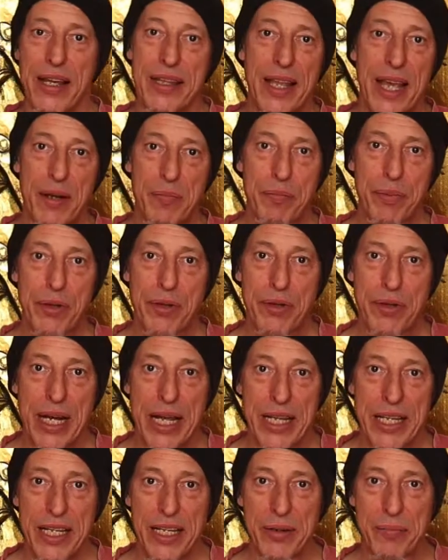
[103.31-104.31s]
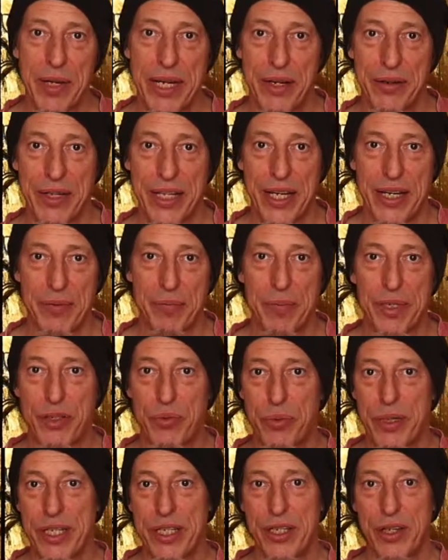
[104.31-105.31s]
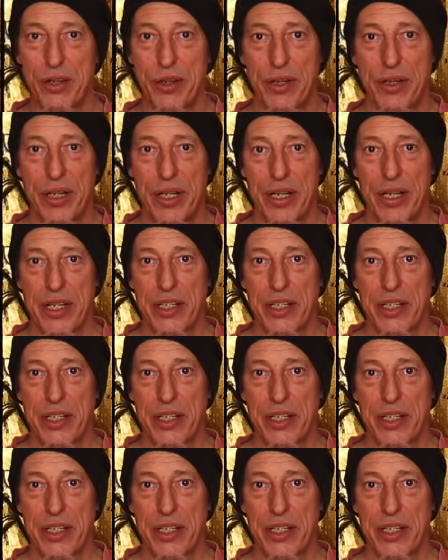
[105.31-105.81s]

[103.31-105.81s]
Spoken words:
that perineum area between your